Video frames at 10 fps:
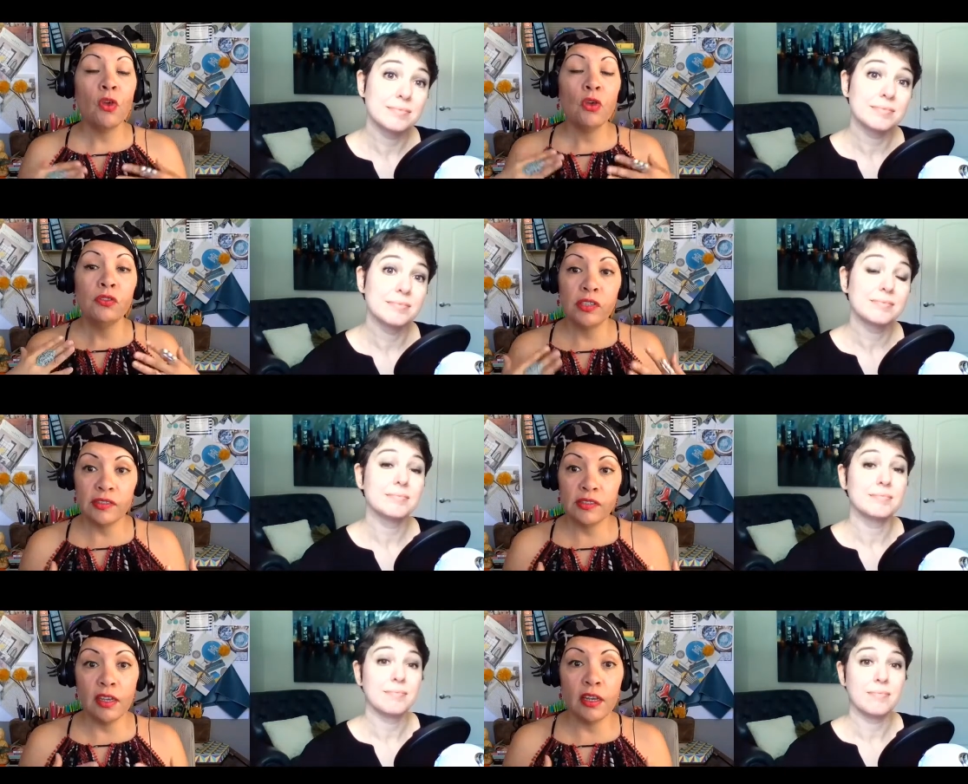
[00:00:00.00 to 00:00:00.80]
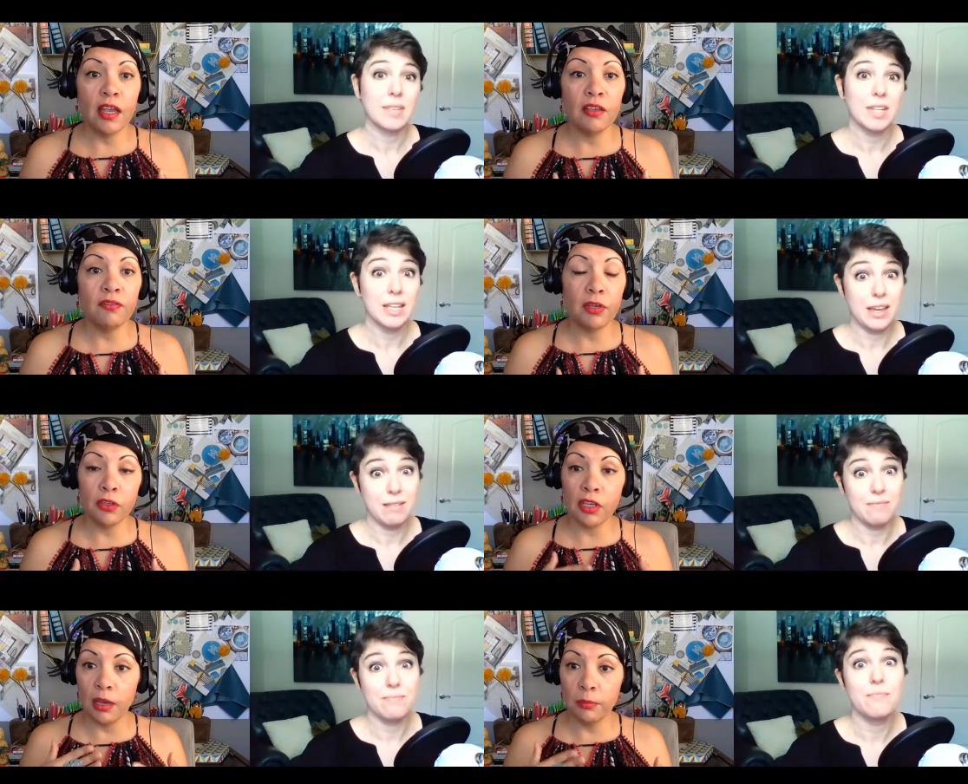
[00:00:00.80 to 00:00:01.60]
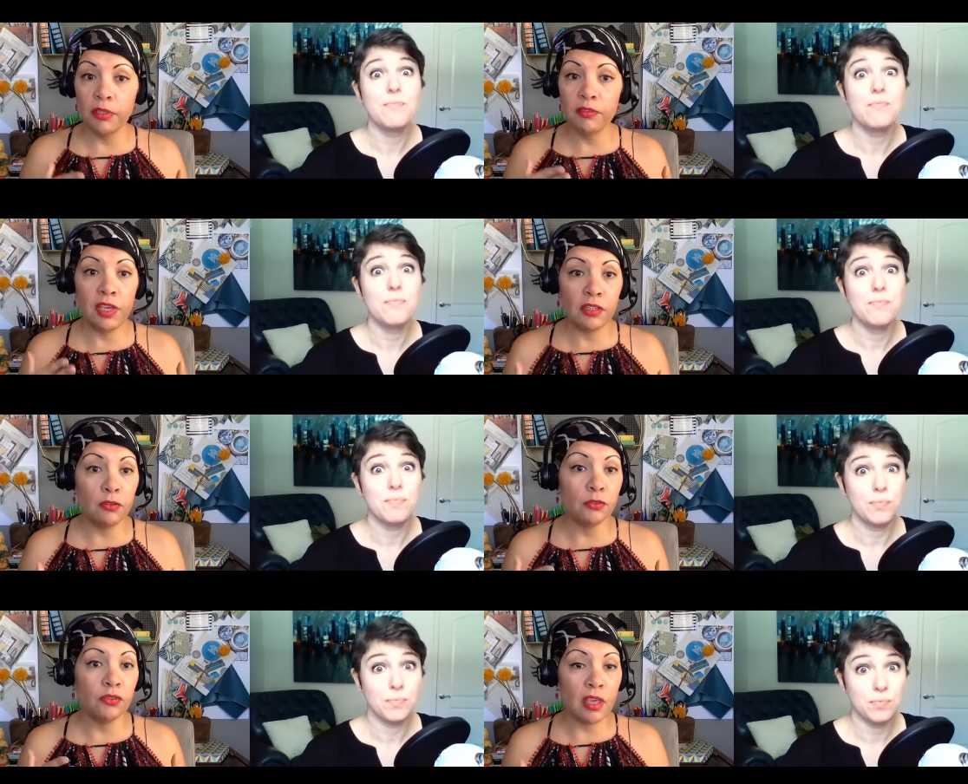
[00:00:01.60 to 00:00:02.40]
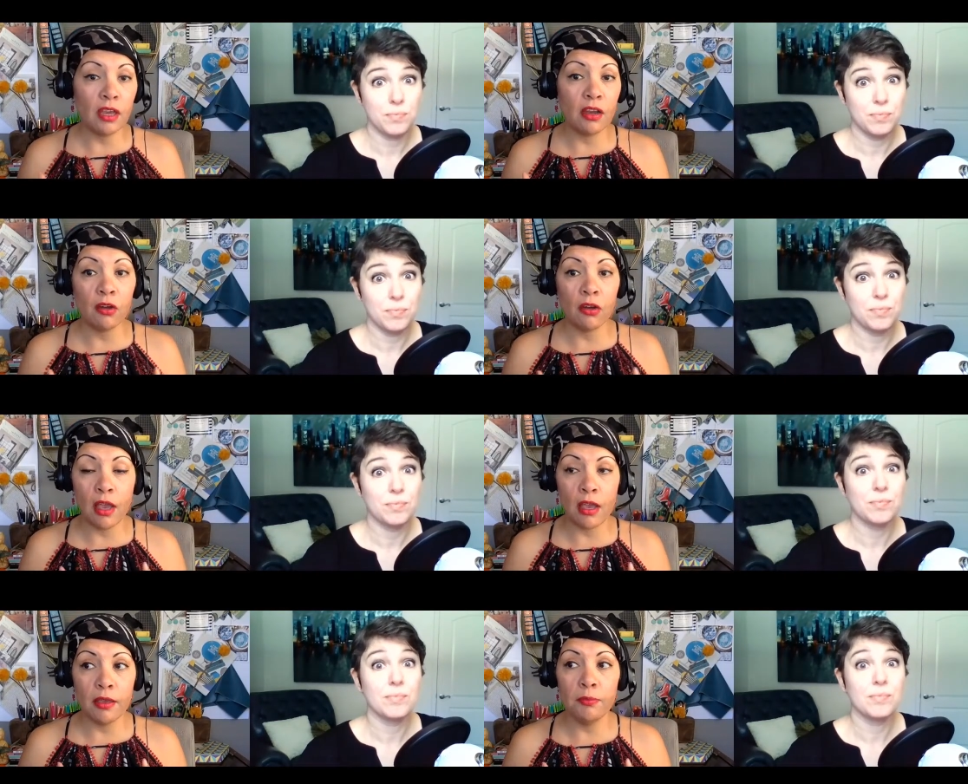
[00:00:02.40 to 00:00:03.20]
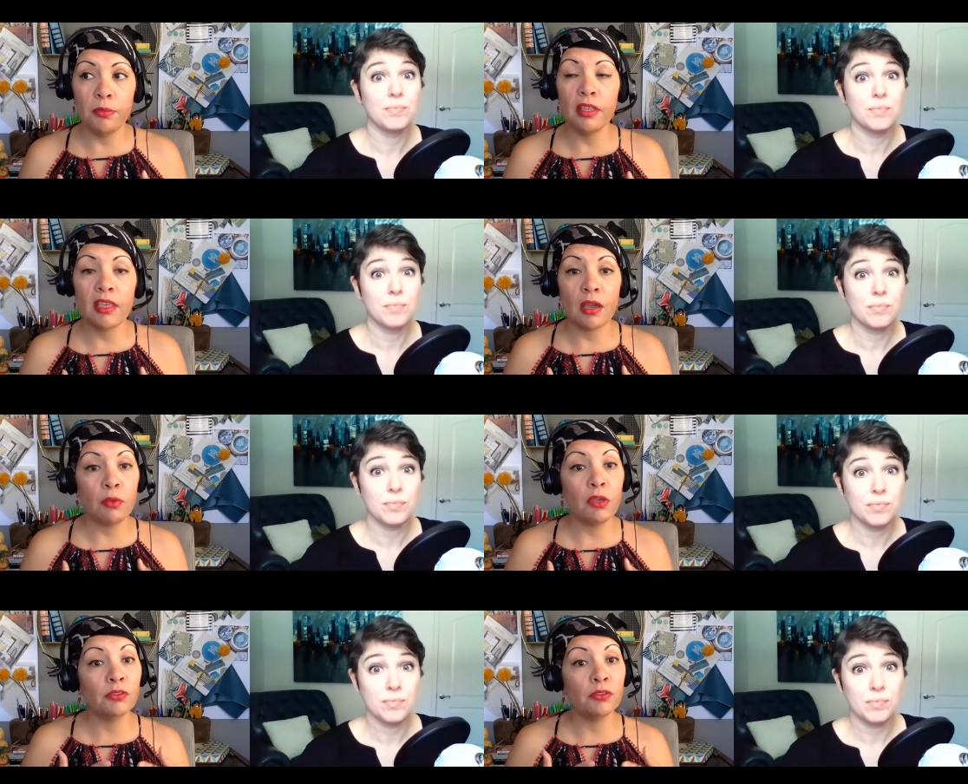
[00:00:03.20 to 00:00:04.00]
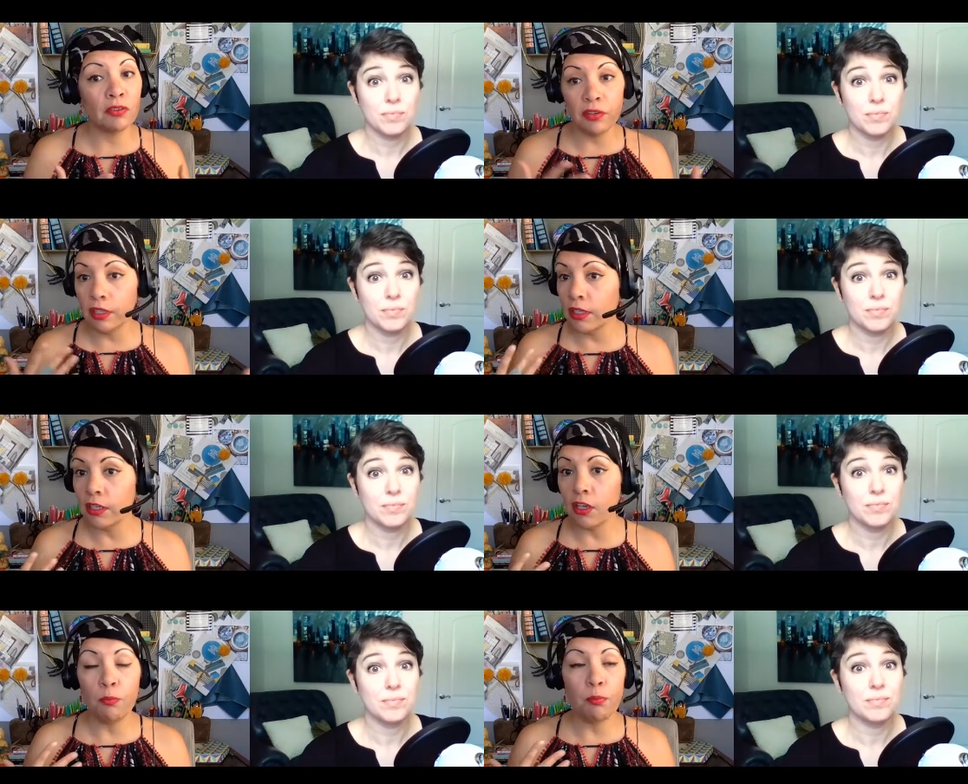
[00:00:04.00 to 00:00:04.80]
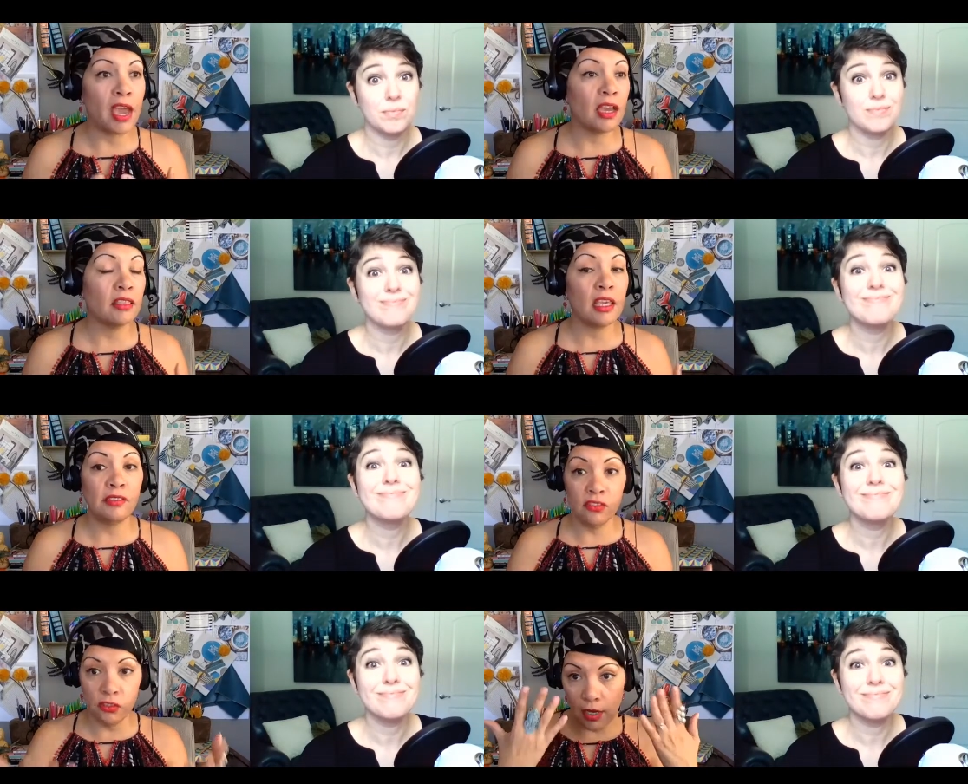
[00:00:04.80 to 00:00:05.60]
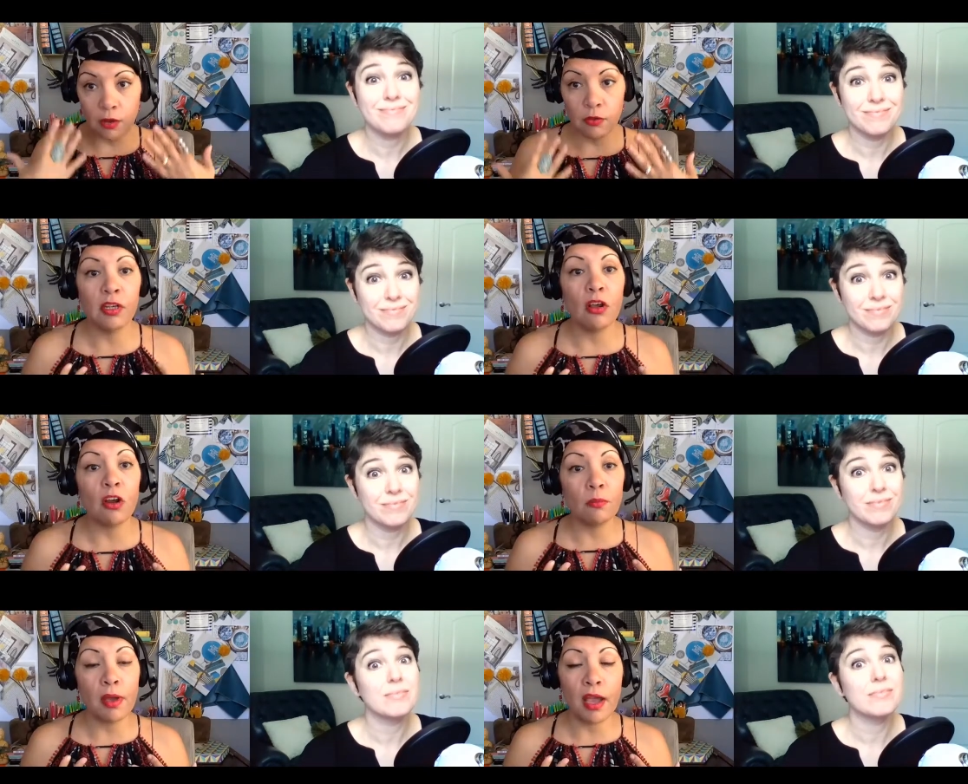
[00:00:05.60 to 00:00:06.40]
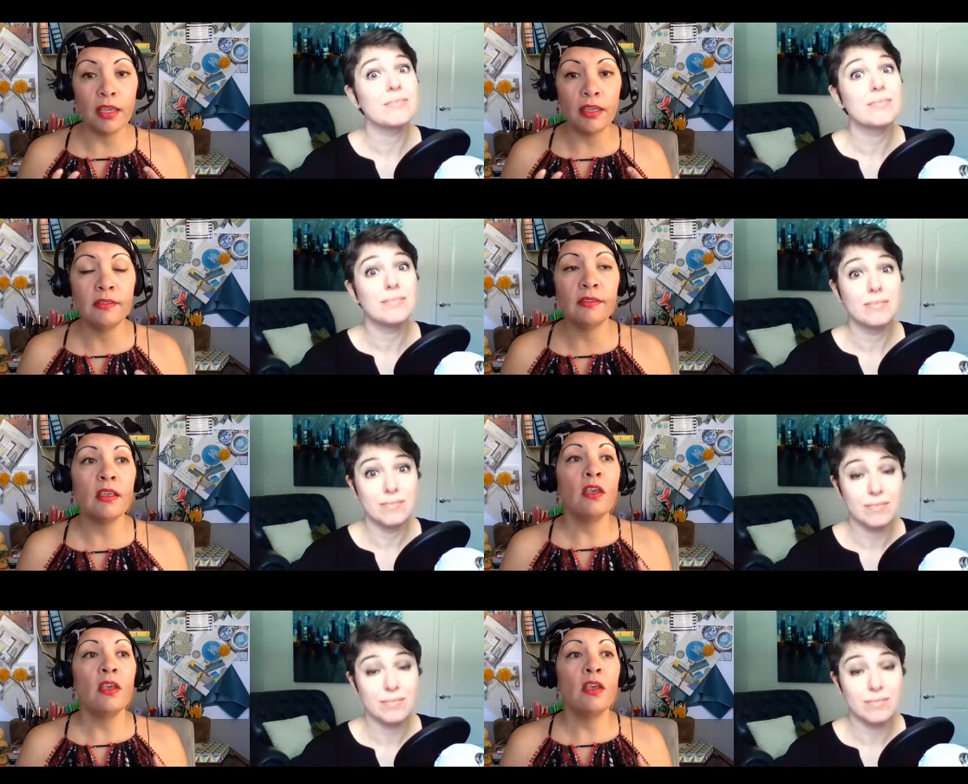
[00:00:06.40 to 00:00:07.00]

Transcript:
Speaker 1: Dixie and I found yeah. a couple of vendors there um, that we are definitely going to go back. They stood out in our minds.